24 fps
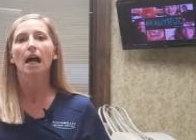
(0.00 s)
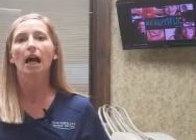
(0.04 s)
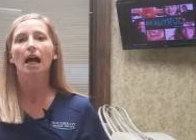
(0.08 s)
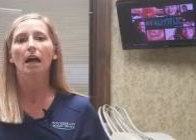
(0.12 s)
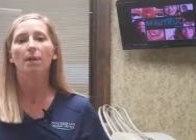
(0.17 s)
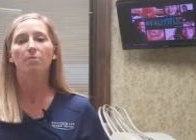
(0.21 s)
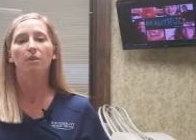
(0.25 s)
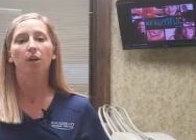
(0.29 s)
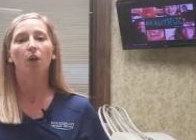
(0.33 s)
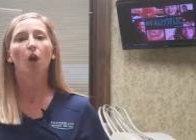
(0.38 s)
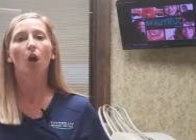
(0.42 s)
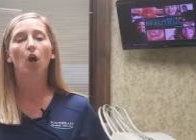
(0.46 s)

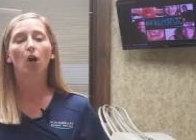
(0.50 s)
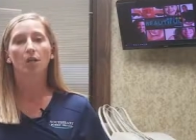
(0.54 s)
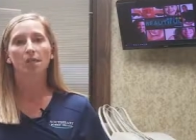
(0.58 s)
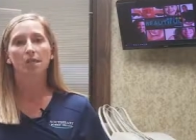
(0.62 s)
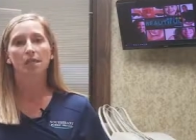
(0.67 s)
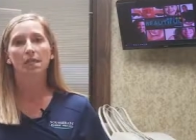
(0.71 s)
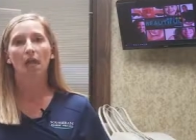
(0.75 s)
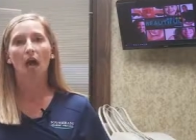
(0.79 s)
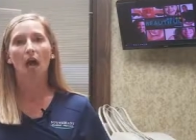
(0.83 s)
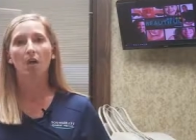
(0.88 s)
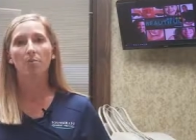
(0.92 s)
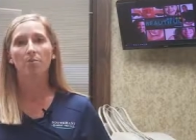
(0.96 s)
And there are
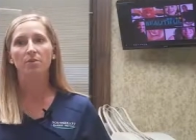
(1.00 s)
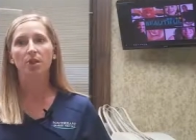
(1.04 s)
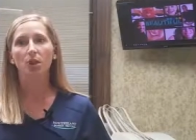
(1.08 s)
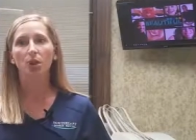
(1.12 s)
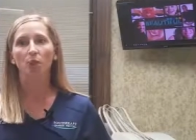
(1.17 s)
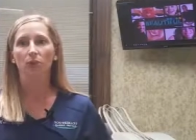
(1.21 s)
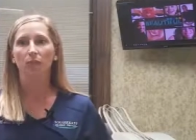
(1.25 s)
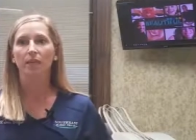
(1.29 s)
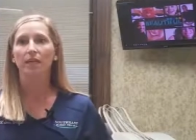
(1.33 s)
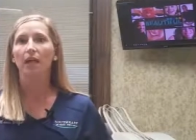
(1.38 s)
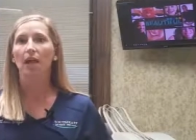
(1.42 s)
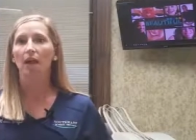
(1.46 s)
some that
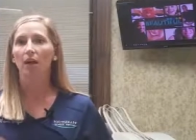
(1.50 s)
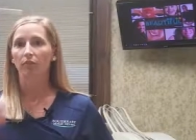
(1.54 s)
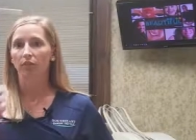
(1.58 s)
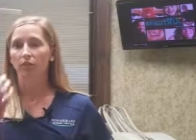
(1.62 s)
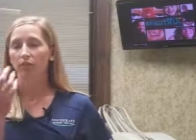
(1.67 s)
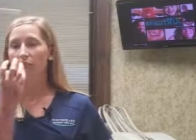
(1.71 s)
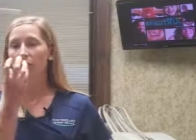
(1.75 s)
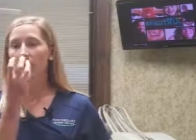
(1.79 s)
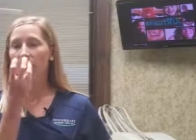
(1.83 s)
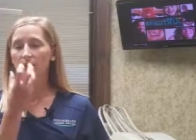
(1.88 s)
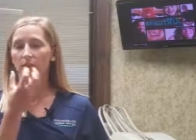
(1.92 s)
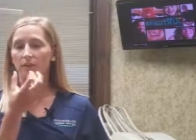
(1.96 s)
only
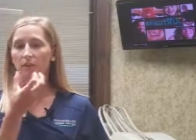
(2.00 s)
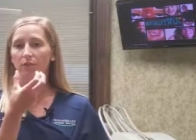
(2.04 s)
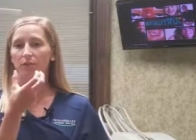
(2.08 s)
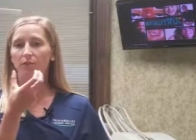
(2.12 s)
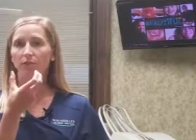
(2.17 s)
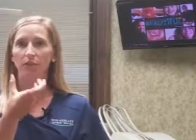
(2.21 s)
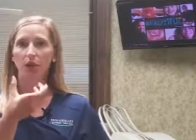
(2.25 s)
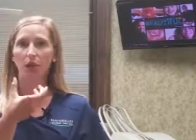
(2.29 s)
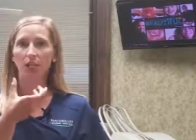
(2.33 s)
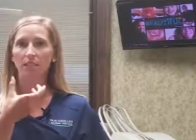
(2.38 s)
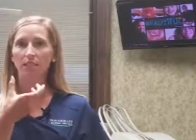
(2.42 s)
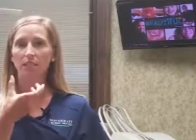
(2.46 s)
cover kind of the
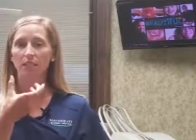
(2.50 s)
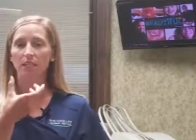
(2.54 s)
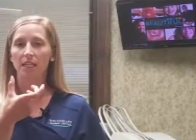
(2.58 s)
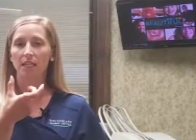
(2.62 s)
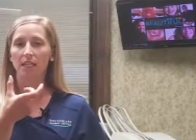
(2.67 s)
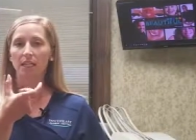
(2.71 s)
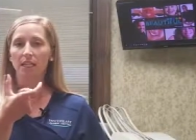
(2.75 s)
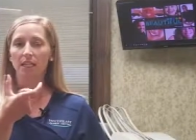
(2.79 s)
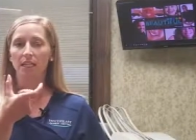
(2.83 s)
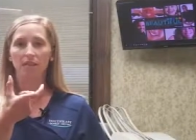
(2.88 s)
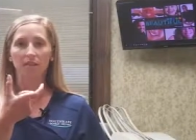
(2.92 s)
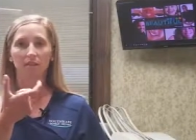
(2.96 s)
front
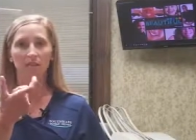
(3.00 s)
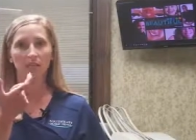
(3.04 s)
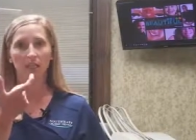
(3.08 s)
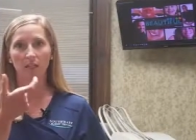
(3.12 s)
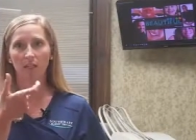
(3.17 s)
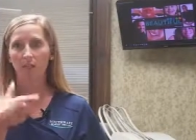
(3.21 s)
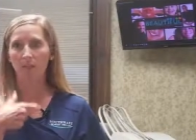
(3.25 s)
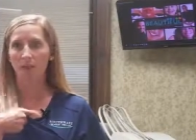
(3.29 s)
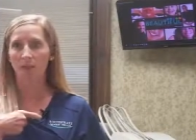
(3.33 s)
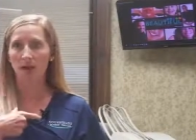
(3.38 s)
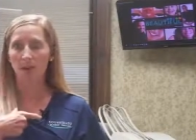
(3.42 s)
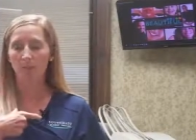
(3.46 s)
teeth,
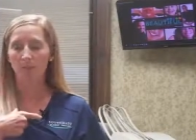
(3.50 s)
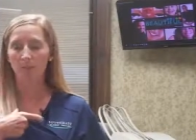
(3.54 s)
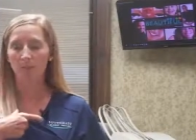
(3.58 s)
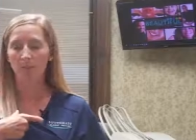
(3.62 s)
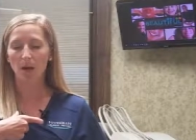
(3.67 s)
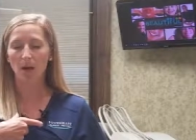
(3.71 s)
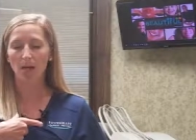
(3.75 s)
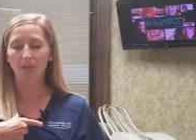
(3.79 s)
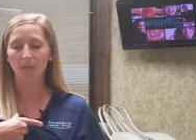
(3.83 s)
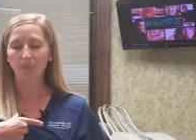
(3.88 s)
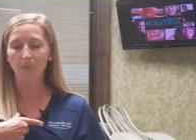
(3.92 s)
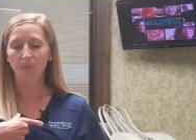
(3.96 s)
either top or
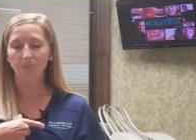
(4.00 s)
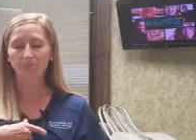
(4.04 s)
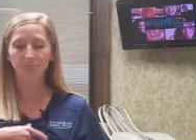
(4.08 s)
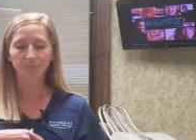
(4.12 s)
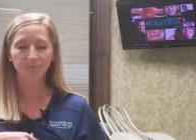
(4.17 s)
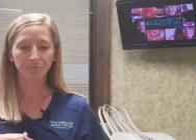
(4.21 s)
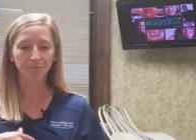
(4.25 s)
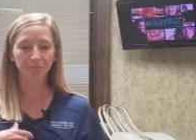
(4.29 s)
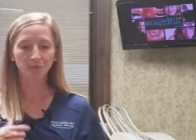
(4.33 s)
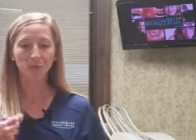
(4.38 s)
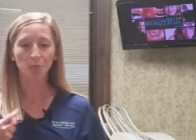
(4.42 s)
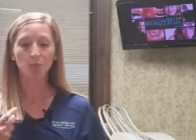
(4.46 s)
bottom,
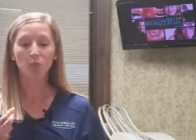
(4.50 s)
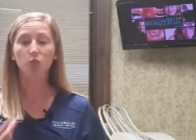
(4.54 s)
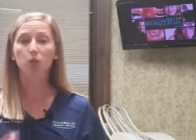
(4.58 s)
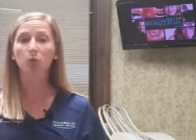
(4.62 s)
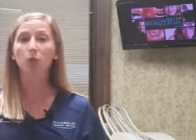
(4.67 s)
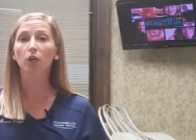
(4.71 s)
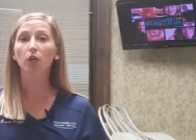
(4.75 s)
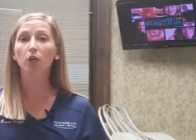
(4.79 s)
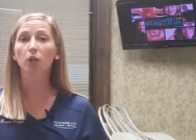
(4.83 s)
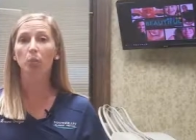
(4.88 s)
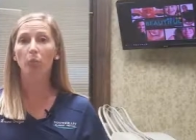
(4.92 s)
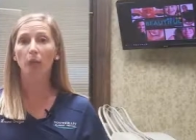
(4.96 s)
which
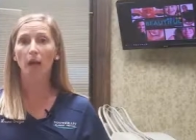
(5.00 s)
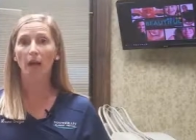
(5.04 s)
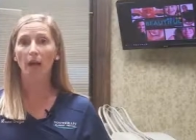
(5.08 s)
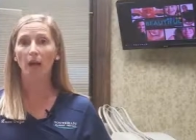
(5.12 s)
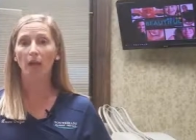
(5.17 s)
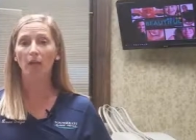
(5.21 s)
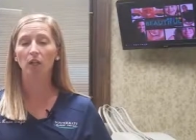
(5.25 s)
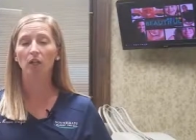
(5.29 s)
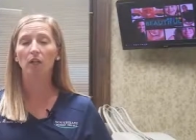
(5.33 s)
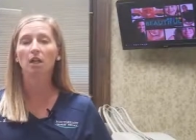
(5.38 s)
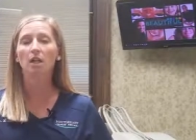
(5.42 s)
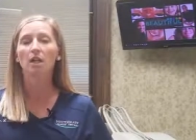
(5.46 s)
work
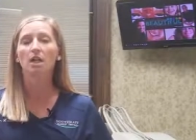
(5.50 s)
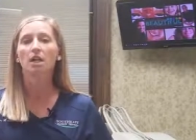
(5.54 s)
well,